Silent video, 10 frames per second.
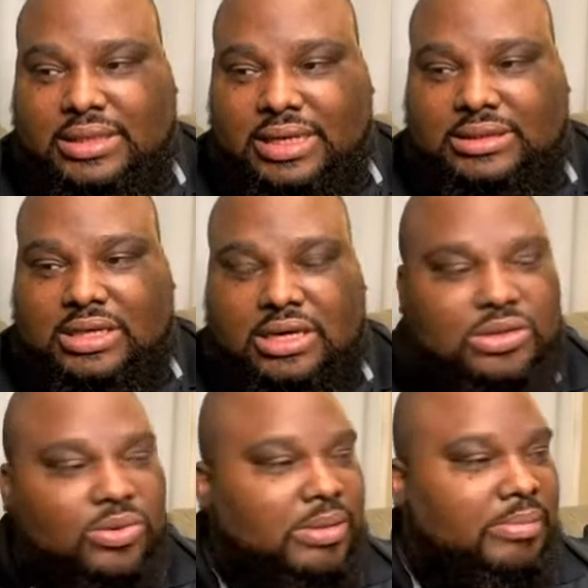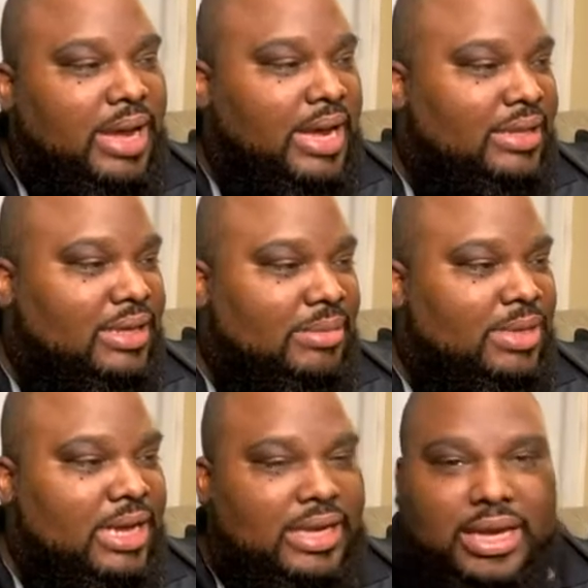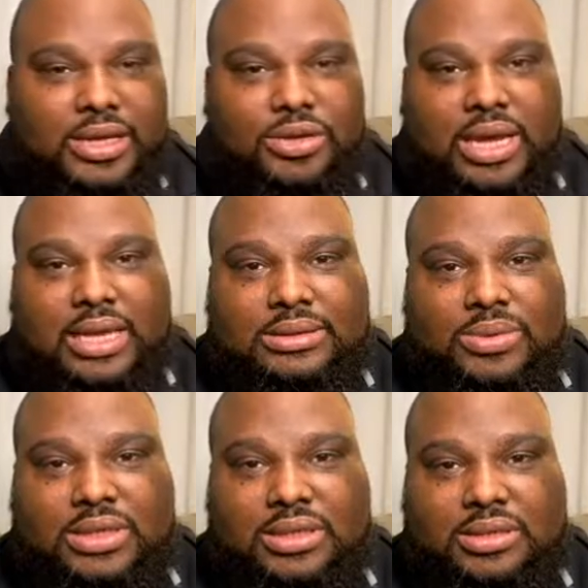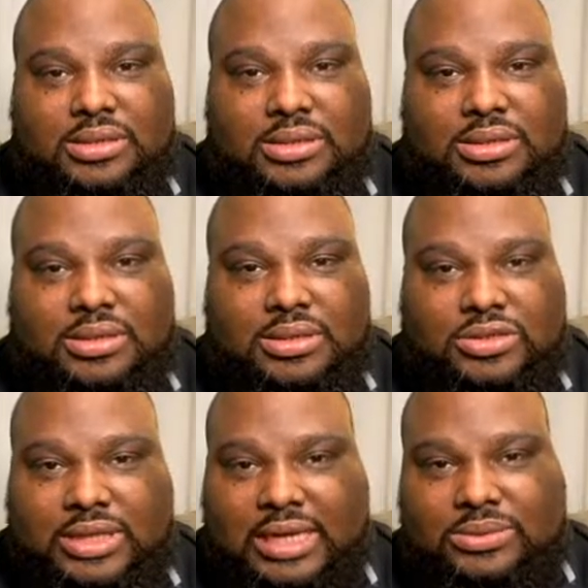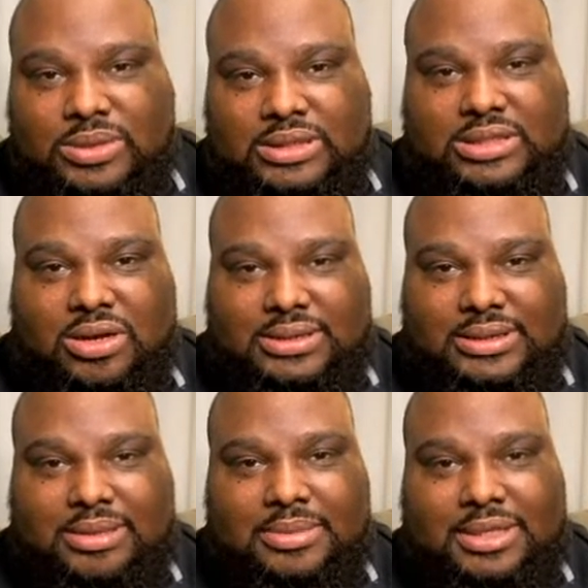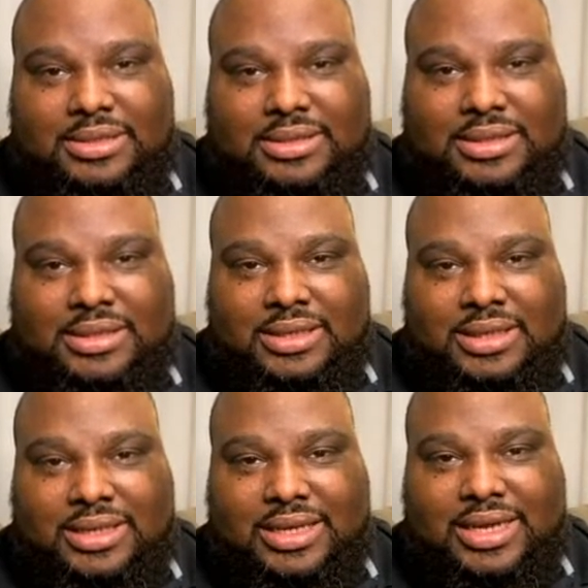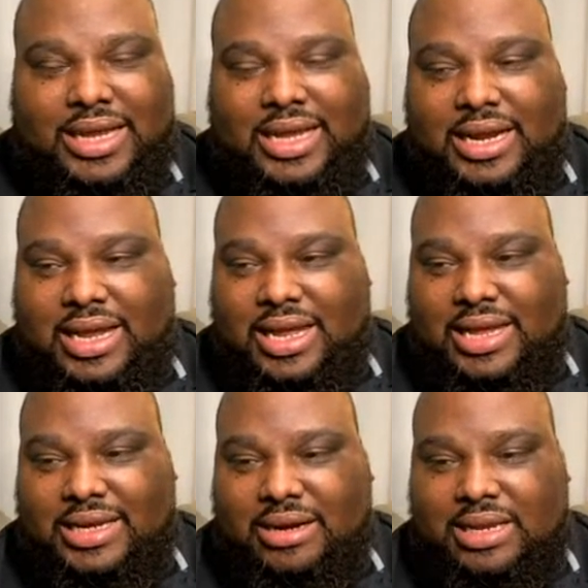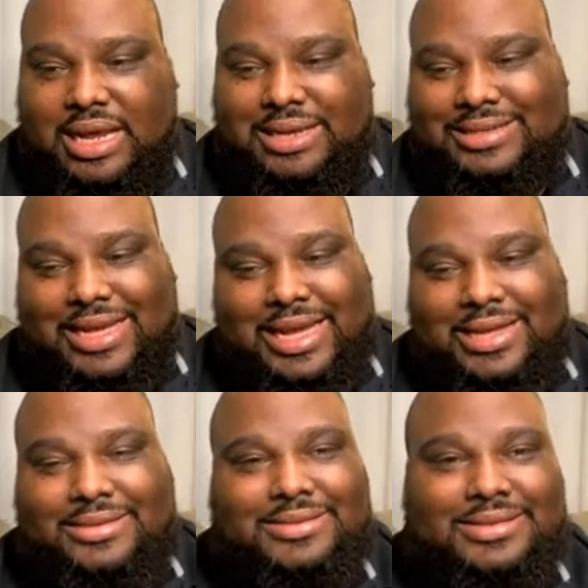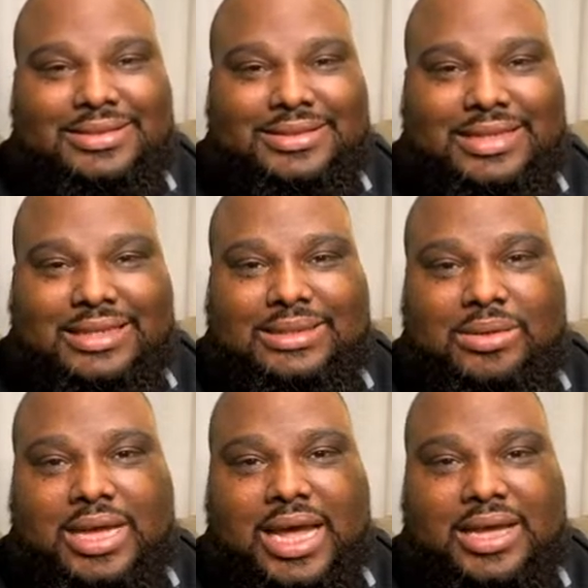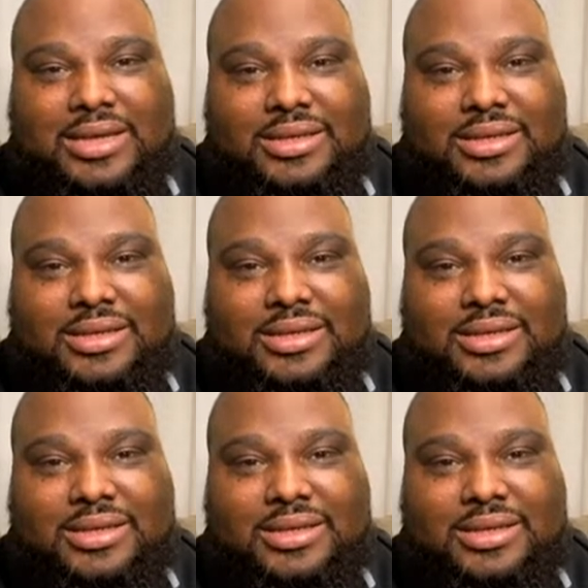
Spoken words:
And I started doing the math, and I'm like, hey, you guys wanna start something? And they're like, that's okay.